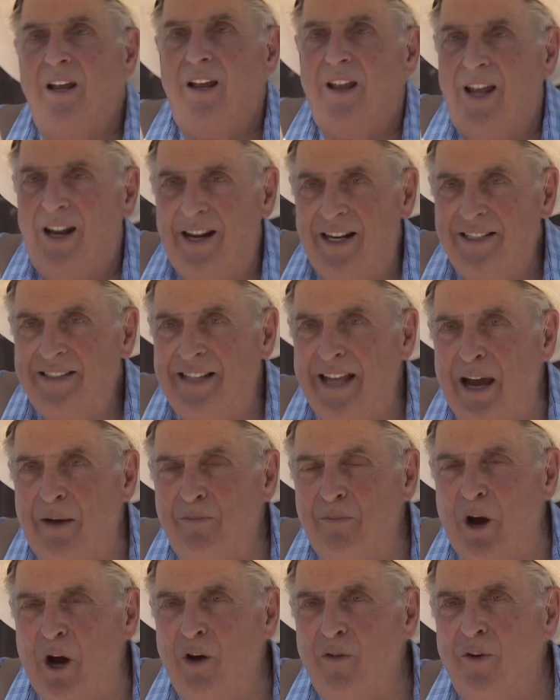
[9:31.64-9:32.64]
and I
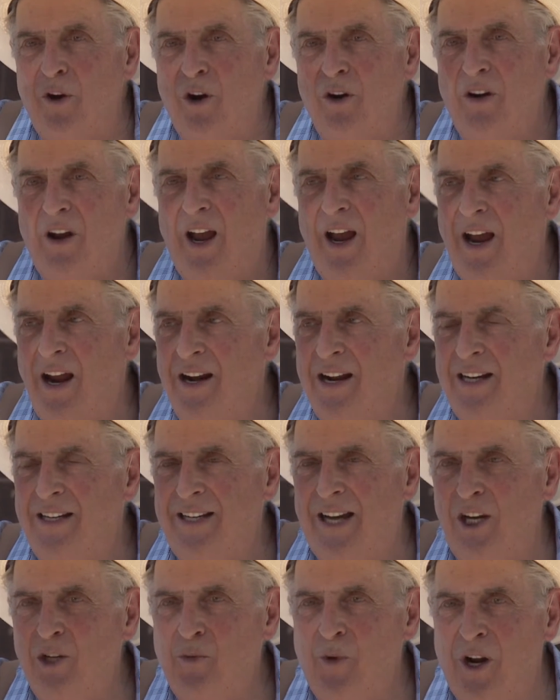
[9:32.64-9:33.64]
step over and I
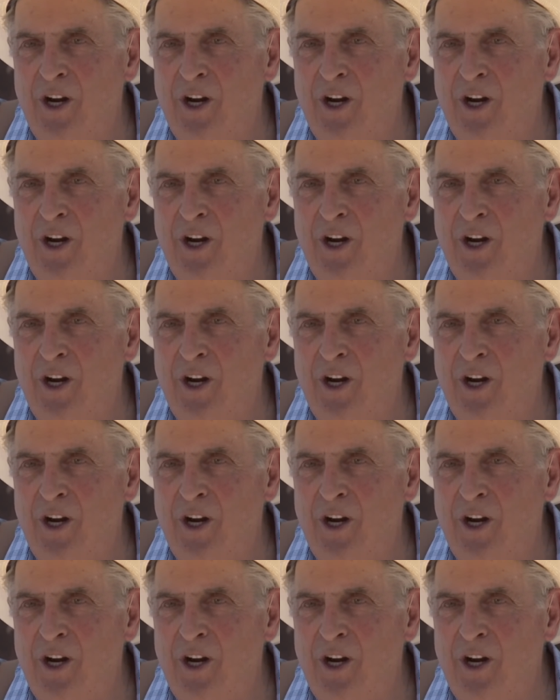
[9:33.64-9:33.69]
touch